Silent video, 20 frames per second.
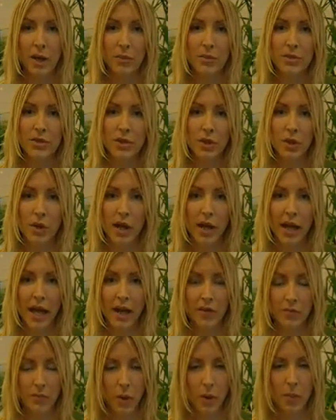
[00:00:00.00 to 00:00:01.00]
So I
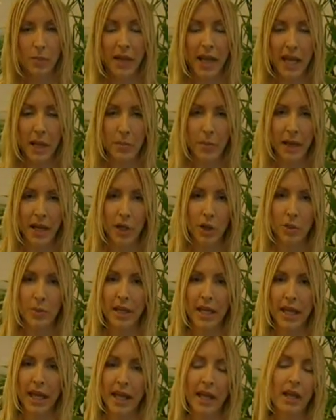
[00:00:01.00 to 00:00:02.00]
have popped my head back up
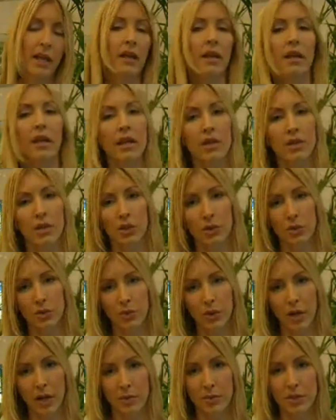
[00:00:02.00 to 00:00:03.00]
again
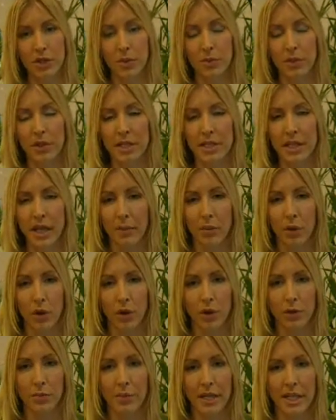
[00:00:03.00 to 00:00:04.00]
to some of the
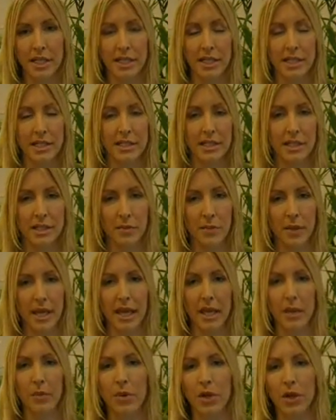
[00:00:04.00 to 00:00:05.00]
tabloid media's
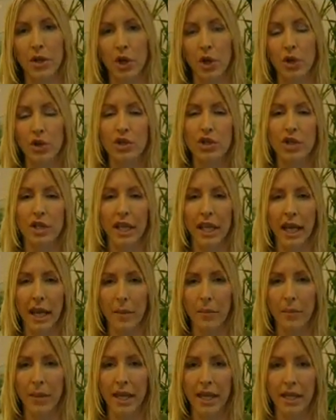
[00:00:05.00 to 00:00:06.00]
dismay, but not to the
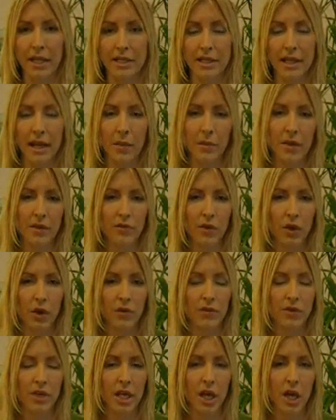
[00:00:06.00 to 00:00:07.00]
campaigns that I'm
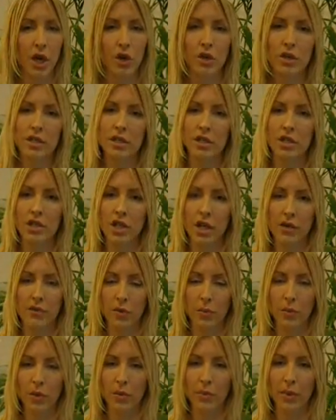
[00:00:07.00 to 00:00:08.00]
involved in and not to the
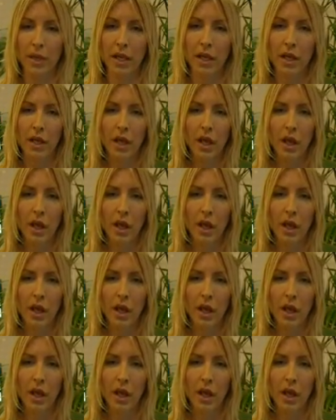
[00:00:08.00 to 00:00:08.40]
general public,